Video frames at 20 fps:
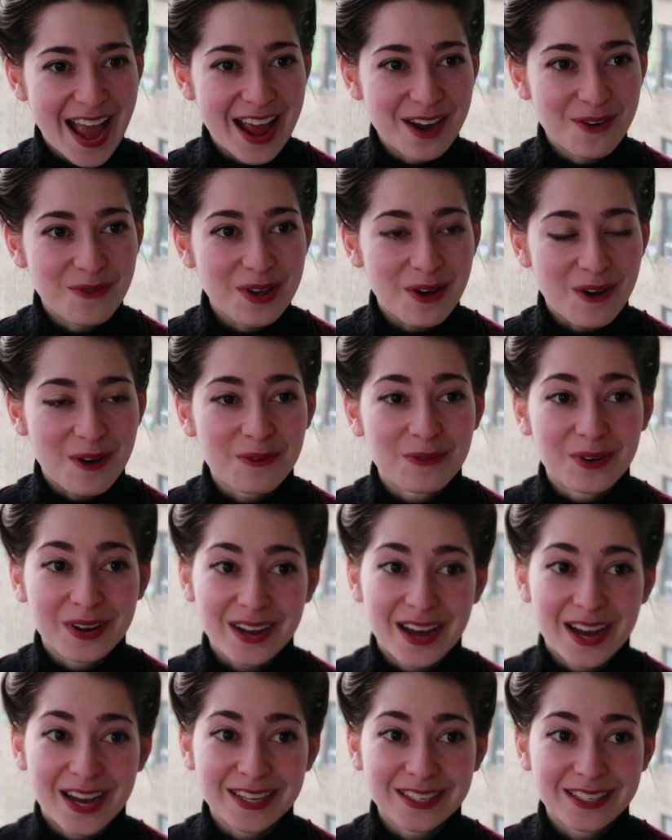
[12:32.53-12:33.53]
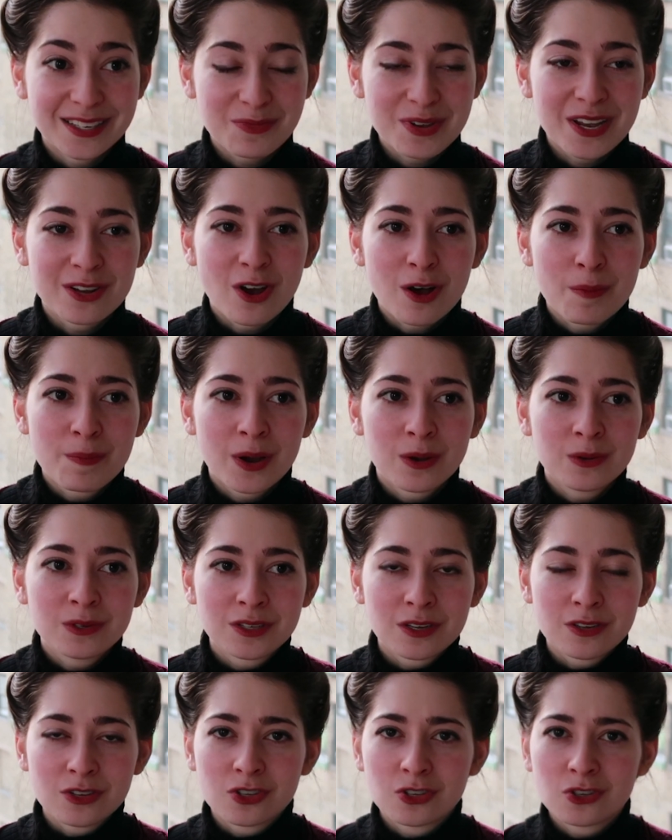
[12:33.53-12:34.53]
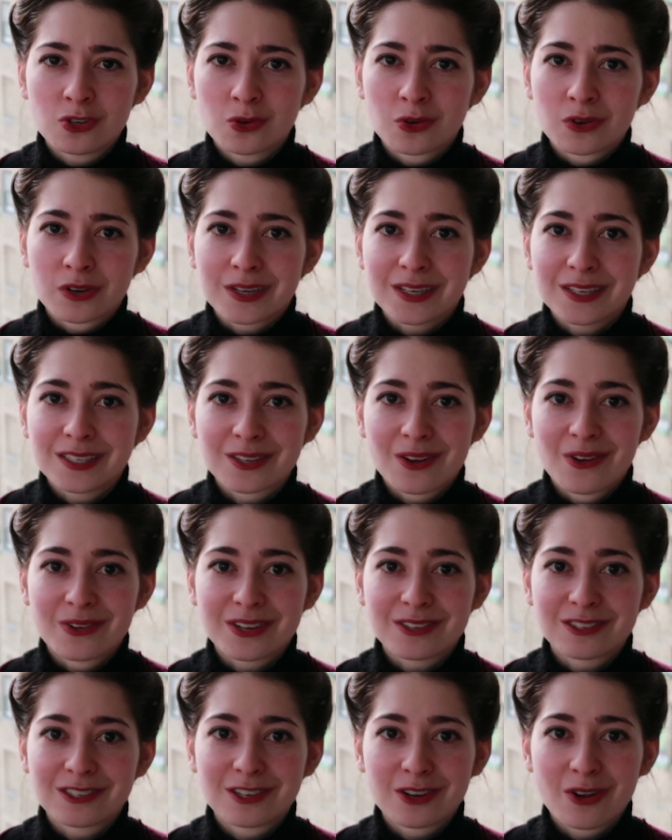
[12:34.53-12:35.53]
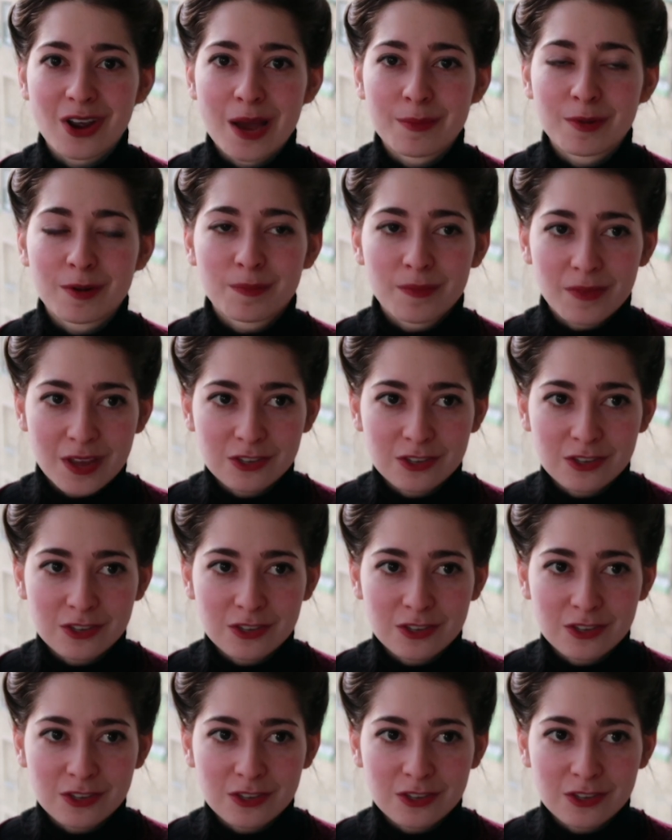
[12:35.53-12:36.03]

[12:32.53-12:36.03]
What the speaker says: and we all realized we had all posted stories on Instagram or